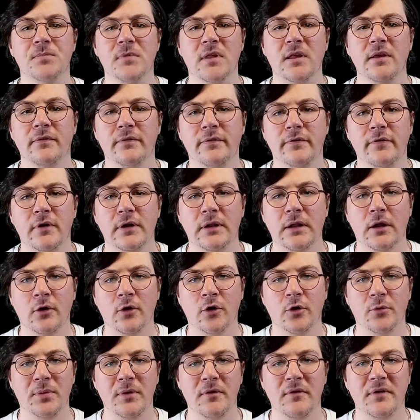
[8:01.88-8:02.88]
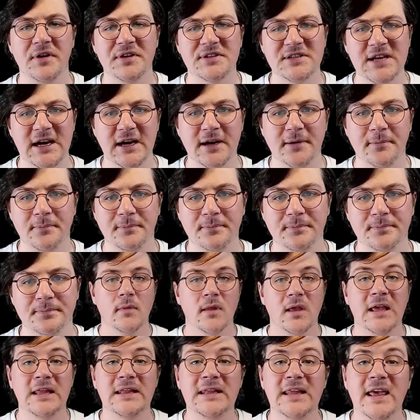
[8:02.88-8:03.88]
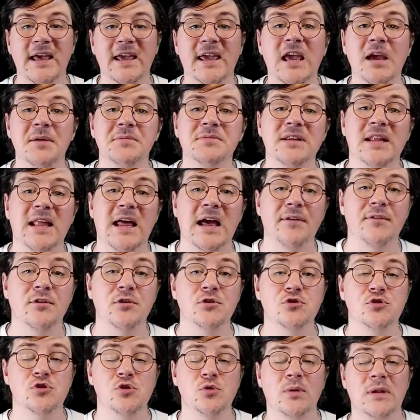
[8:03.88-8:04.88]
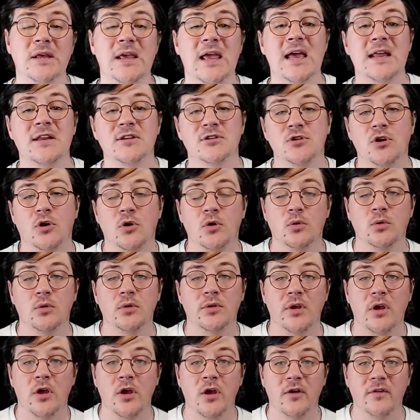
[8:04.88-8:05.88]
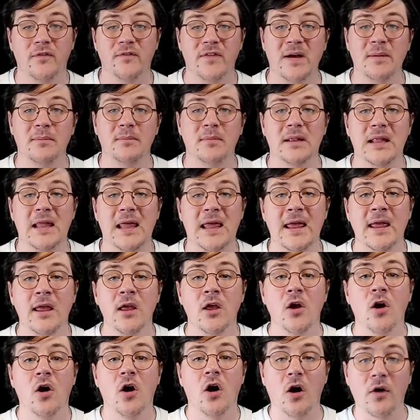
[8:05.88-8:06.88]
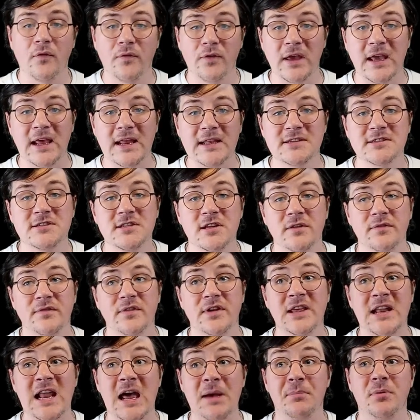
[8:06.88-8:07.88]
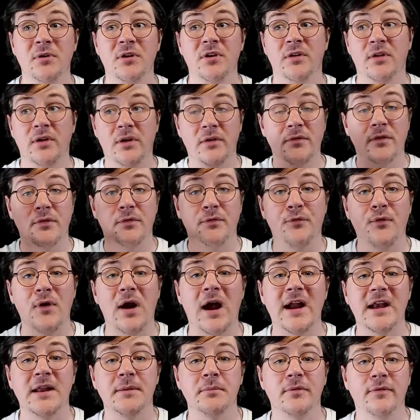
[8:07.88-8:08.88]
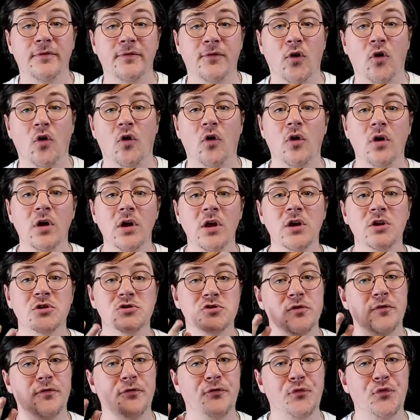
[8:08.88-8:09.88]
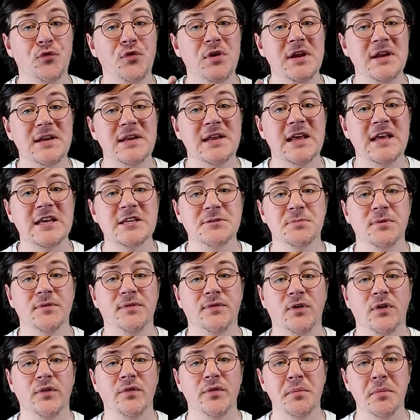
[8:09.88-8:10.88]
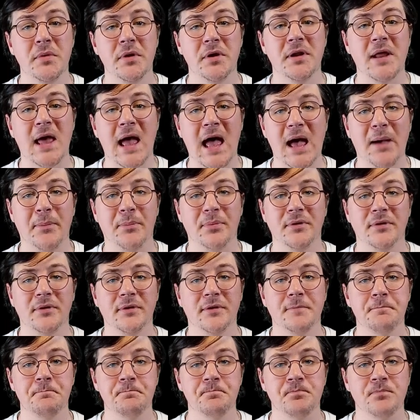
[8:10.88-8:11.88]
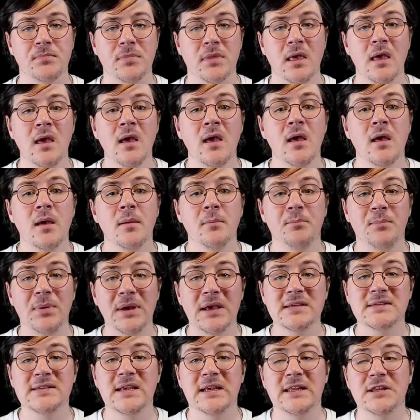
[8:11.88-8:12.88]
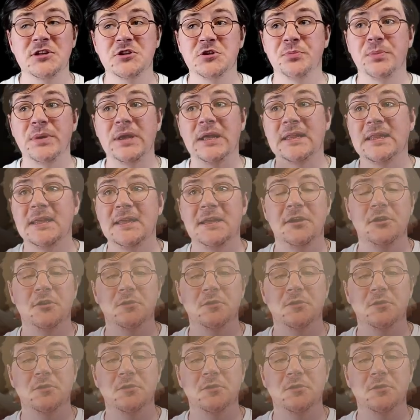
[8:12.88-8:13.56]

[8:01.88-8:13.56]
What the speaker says: for a long period of time. It later came to light that Julie had told her family of the incident that had happened the Friday before, so 3 days before the murder happened. Basically, she'd been cleaning